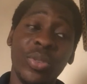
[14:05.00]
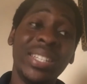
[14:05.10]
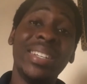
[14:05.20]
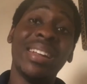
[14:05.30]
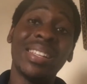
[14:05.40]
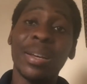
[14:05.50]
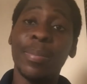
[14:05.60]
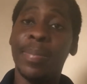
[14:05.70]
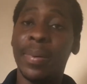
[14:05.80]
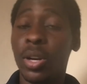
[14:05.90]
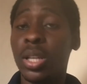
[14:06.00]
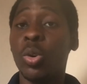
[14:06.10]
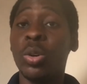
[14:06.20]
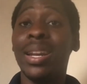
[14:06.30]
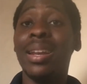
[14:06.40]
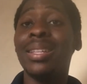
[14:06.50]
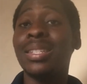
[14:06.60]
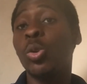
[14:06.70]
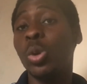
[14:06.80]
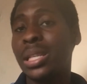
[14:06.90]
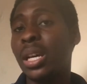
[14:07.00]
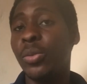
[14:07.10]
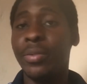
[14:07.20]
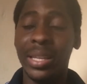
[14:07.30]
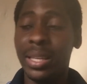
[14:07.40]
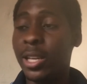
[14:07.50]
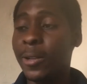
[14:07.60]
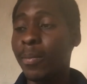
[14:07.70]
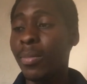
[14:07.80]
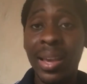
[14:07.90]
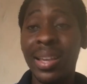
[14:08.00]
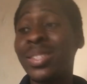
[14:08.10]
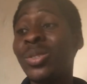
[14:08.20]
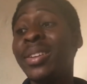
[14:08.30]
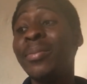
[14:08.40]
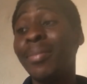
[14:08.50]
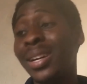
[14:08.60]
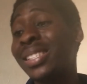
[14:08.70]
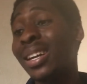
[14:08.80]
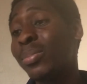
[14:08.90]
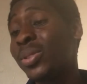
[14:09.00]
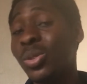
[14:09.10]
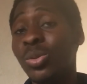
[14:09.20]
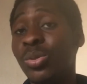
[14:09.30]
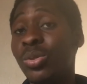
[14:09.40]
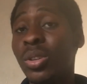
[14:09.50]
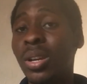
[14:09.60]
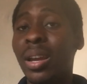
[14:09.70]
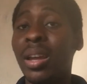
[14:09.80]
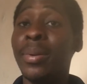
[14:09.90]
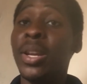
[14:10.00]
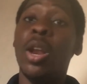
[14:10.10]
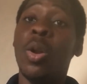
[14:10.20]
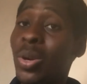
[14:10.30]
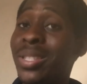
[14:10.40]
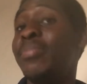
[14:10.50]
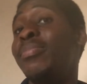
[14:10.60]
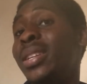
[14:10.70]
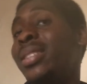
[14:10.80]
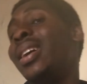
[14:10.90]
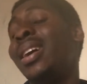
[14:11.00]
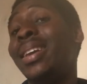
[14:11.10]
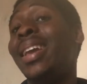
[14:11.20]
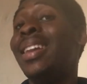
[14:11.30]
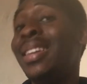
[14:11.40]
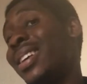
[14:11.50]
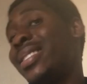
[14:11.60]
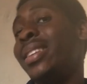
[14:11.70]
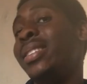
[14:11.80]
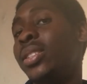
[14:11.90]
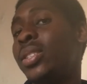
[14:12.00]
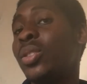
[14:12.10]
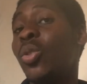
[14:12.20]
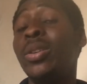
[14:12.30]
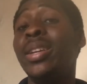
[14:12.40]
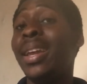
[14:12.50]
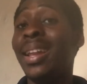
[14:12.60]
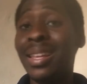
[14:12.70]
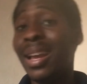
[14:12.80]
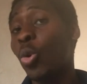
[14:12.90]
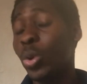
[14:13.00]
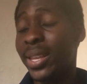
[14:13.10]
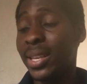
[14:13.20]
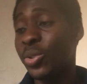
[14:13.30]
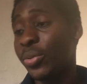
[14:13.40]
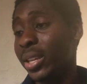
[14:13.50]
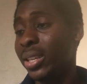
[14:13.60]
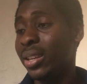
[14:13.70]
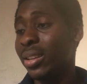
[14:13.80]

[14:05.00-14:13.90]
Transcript: the latter part or the latter quarter of the year, it still didn't match up to the loss it made at the earlier stages or the earlier quarters of the year,